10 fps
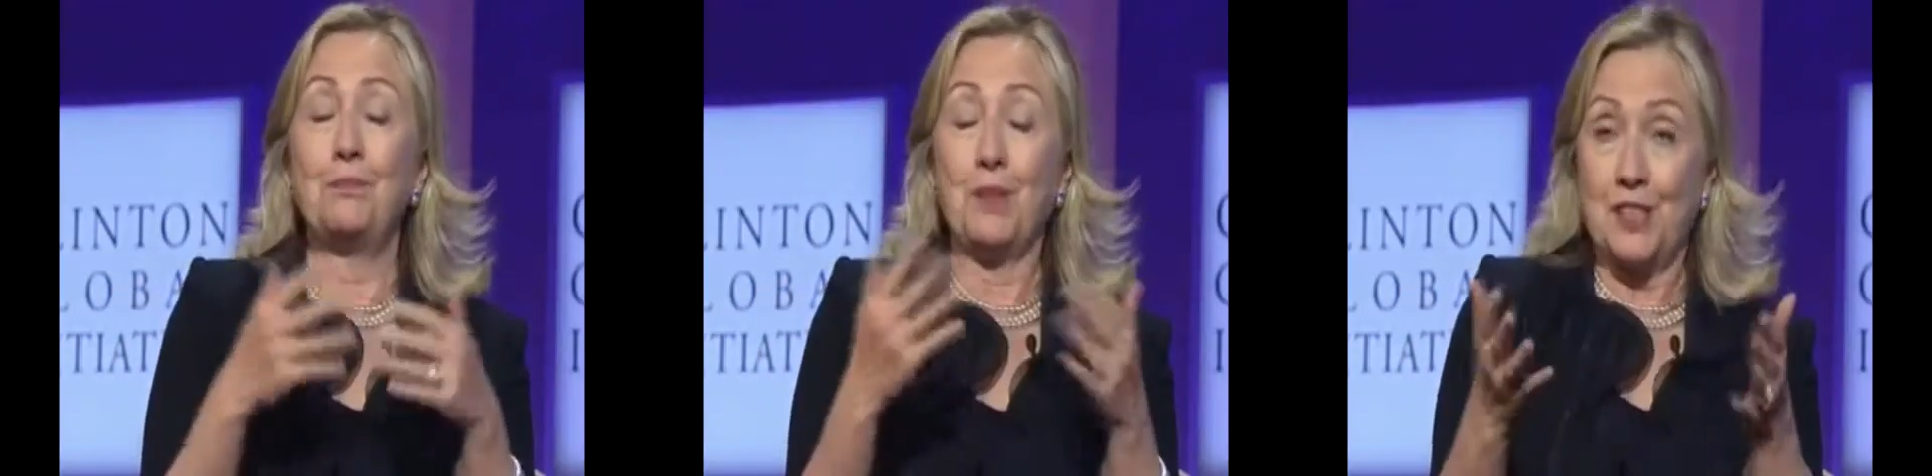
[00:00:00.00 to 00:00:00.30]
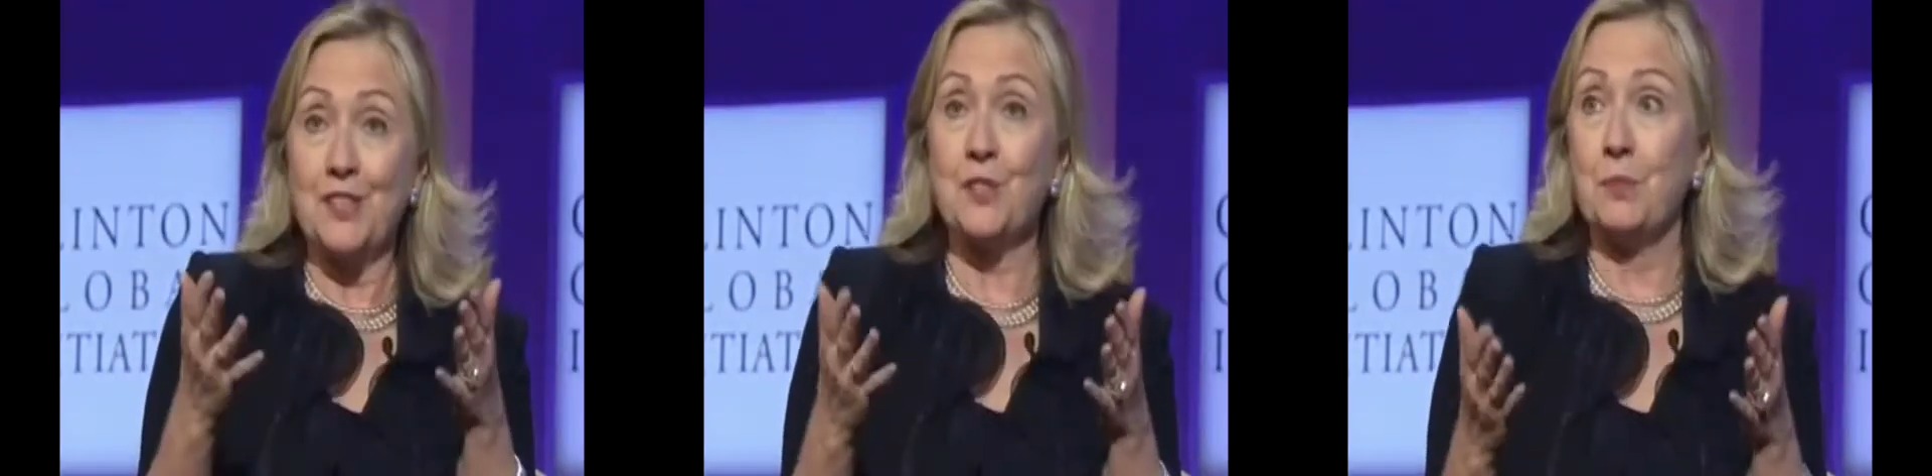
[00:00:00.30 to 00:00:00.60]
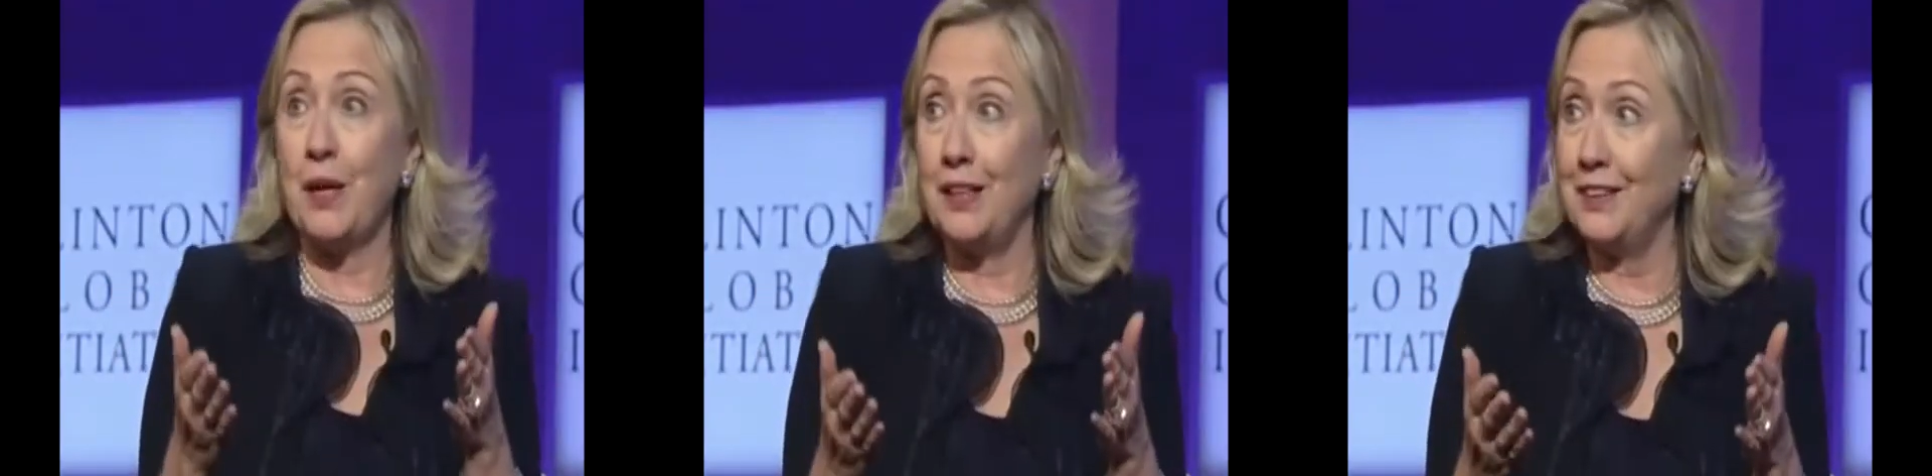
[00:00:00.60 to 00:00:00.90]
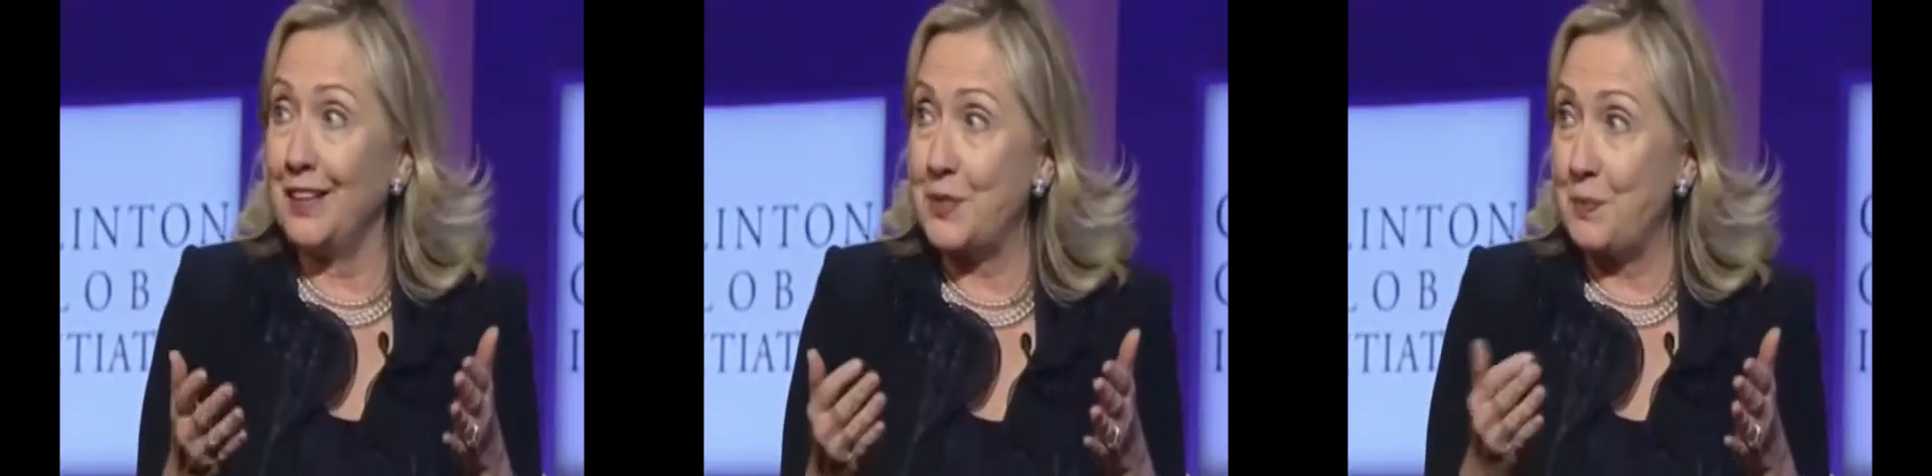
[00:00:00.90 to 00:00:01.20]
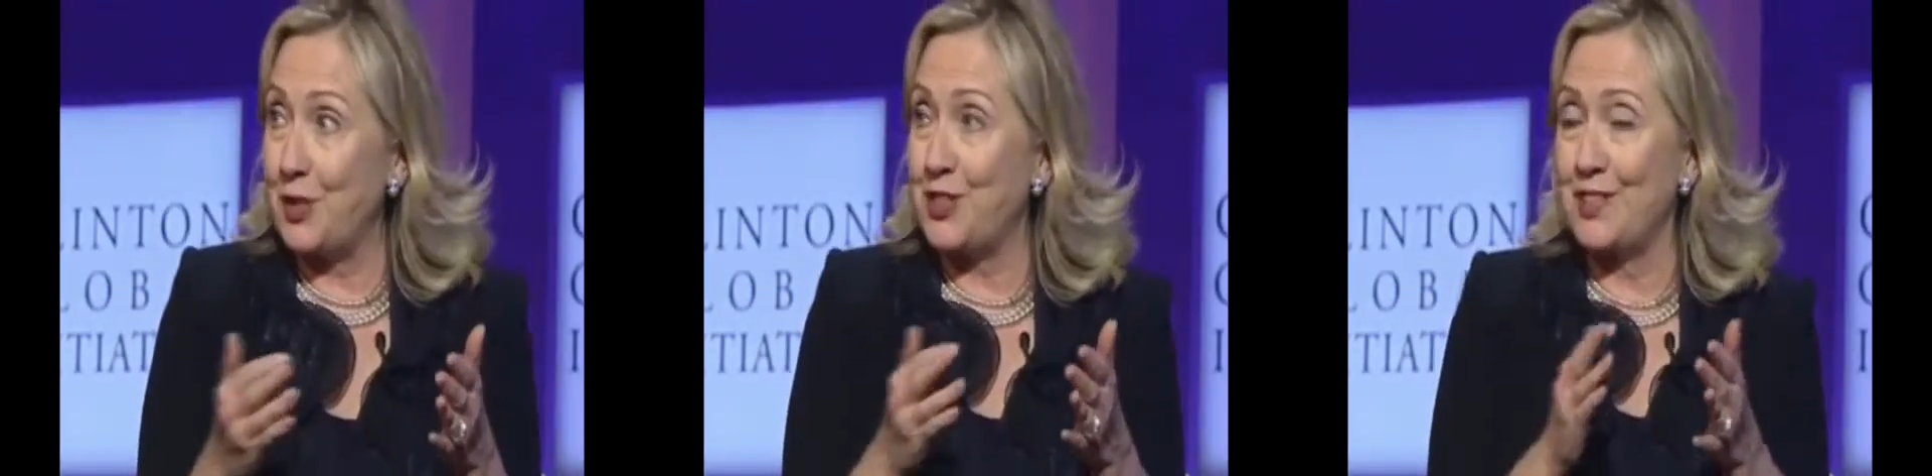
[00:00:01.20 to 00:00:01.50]
participate as
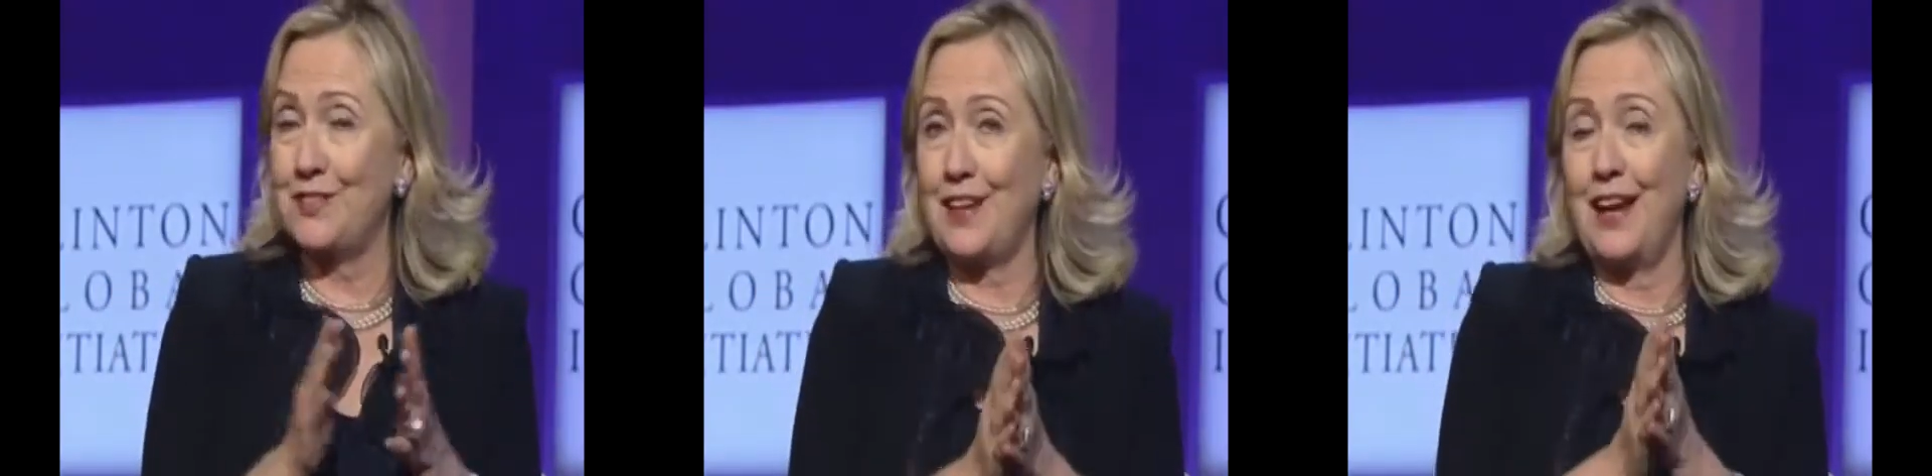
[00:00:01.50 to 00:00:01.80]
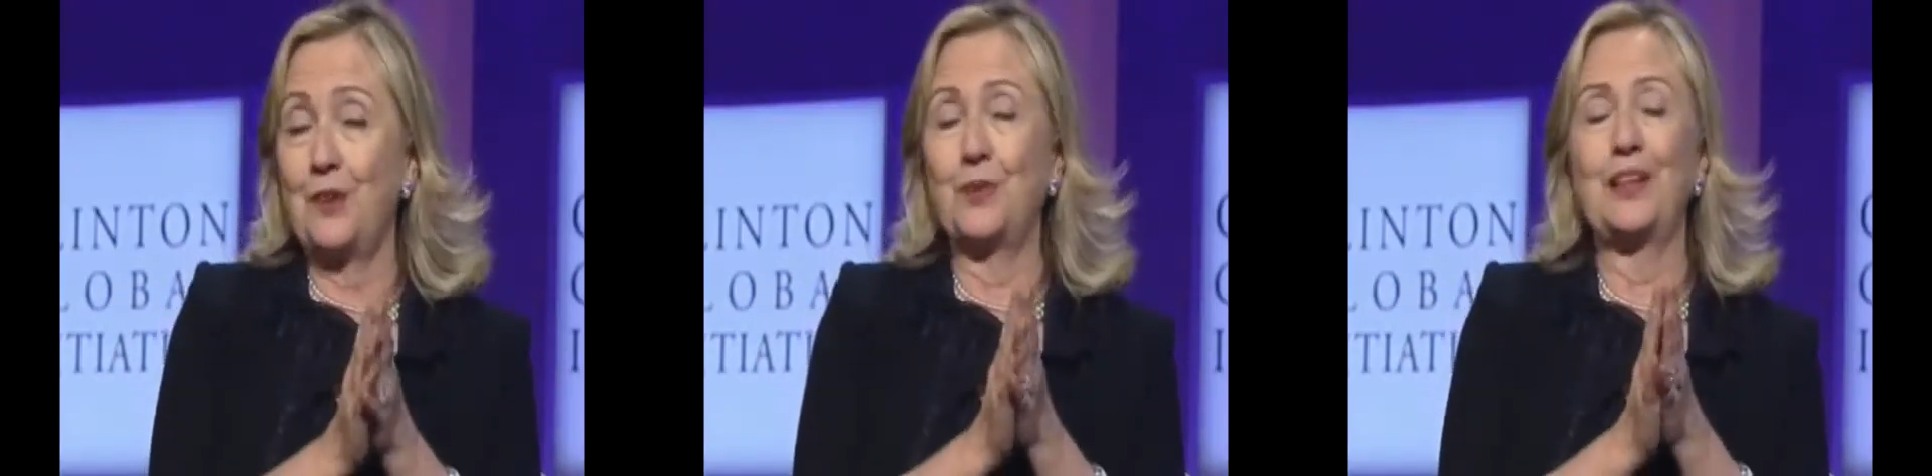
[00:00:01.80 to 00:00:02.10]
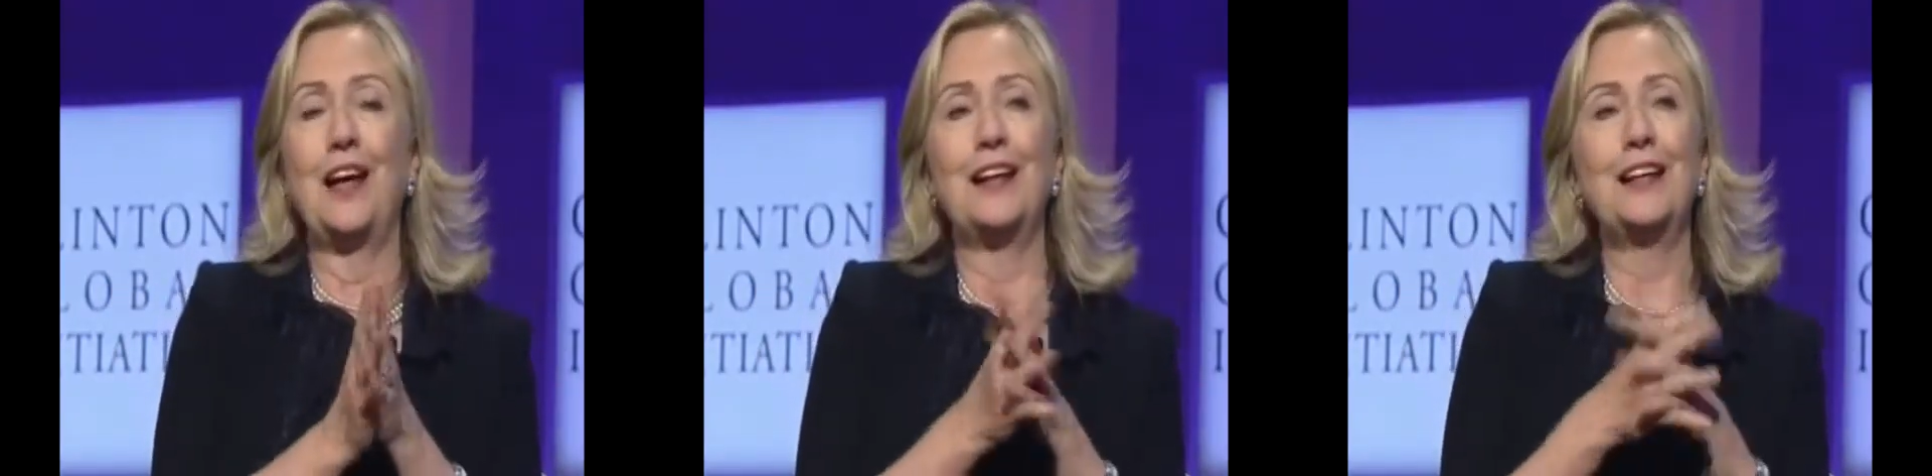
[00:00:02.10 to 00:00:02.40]
much as I would like.